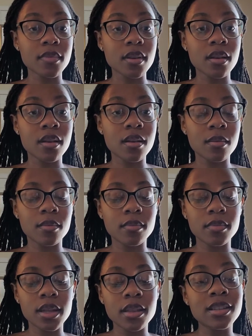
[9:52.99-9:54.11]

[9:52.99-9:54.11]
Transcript: than the